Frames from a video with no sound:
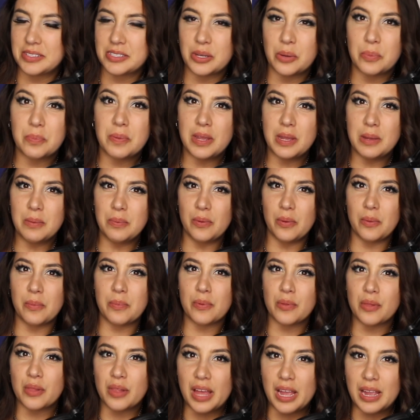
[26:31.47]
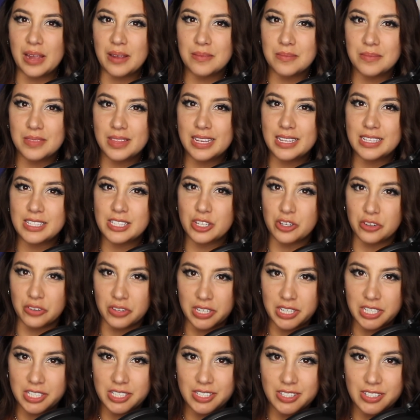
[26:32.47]
So people blame these
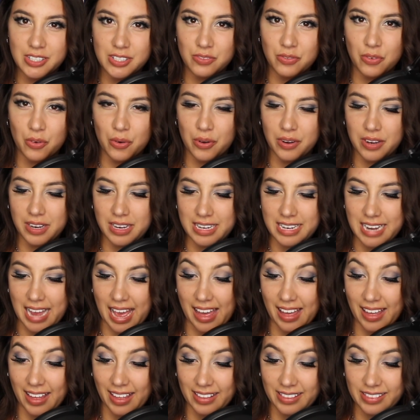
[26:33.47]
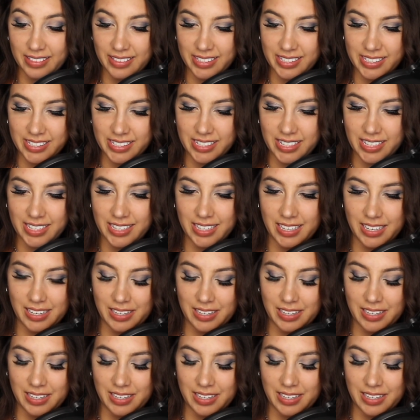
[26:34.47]
creatures for deaths.